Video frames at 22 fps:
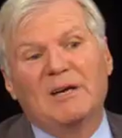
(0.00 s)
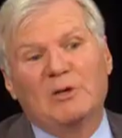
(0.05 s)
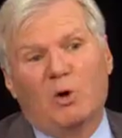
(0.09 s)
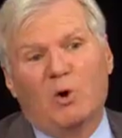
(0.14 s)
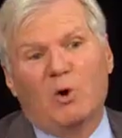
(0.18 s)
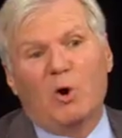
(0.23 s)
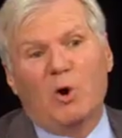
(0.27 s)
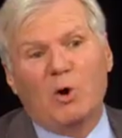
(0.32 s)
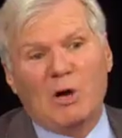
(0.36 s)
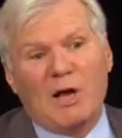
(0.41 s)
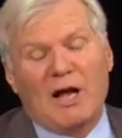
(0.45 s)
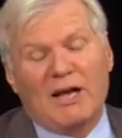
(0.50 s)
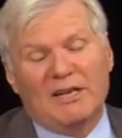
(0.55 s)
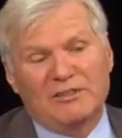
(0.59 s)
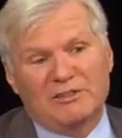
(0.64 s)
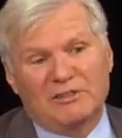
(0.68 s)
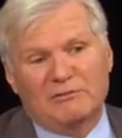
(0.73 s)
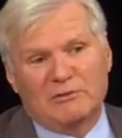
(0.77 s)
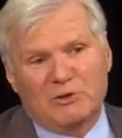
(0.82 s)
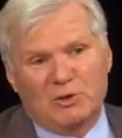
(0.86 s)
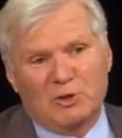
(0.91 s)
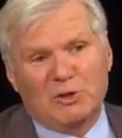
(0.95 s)
all kinds
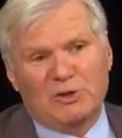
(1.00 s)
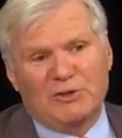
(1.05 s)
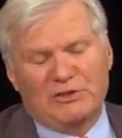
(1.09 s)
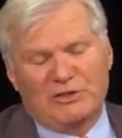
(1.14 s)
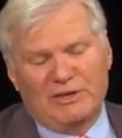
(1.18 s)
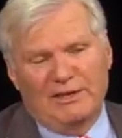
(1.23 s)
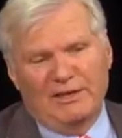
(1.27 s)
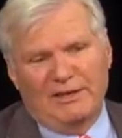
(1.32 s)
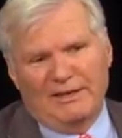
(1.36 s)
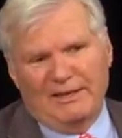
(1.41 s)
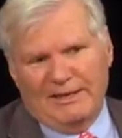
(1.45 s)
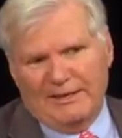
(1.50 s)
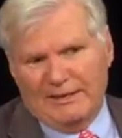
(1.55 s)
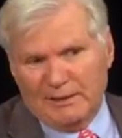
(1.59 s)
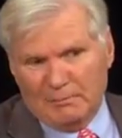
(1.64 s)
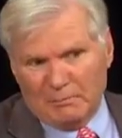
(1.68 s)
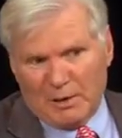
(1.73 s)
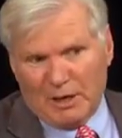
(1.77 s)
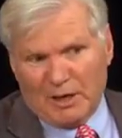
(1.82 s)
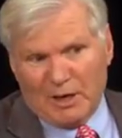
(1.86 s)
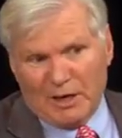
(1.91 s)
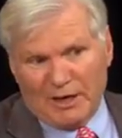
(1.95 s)
of goods in
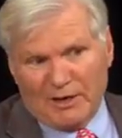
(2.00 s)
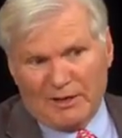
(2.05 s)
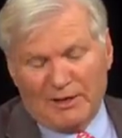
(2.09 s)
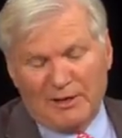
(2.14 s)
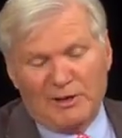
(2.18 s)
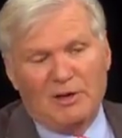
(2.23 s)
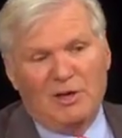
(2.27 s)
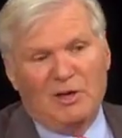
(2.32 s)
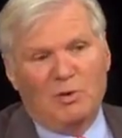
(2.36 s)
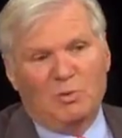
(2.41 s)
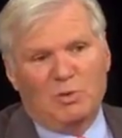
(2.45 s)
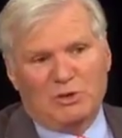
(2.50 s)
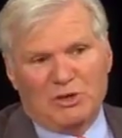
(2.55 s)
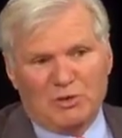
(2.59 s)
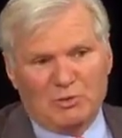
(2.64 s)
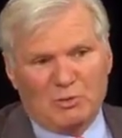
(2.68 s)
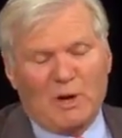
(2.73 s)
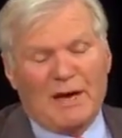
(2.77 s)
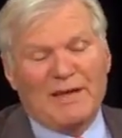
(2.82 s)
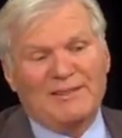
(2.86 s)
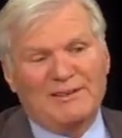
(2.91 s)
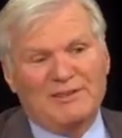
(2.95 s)
America, which is
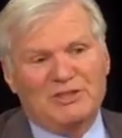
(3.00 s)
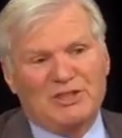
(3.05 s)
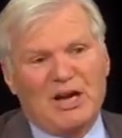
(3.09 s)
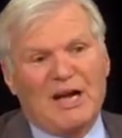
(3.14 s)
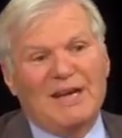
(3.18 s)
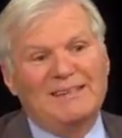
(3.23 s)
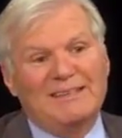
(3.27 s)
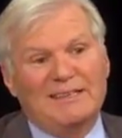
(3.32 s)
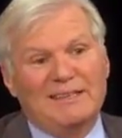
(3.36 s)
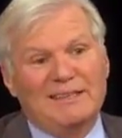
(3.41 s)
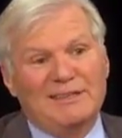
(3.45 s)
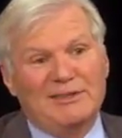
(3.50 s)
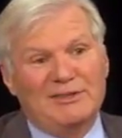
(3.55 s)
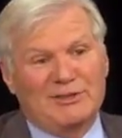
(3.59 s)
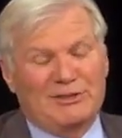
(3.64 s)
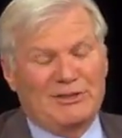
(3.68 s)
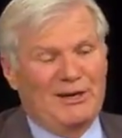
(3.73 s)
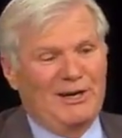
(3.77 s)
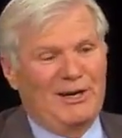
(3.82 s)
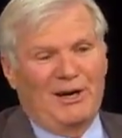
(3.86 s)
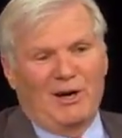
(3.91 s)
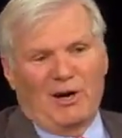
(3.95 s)
why the
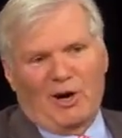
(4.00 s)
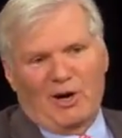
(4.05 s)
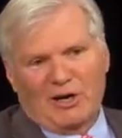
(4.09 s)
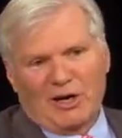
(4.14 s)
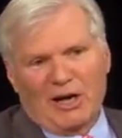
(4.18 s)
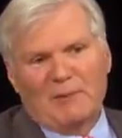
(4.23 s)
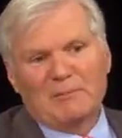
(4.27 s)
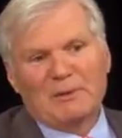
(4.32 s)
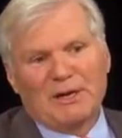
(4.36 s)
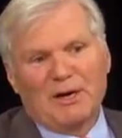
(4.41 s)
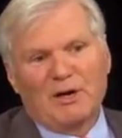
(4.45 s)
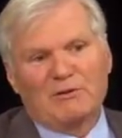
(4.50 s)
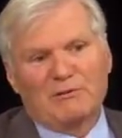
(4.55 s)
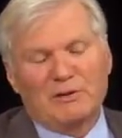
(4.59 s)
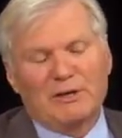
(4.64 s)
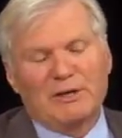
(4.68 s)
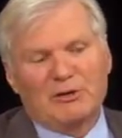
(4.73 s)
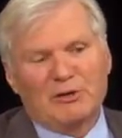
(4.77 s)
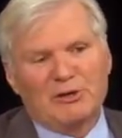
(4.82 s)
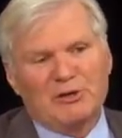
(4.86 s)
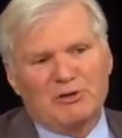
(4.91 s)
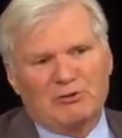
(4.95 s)
Chinese are coming over here in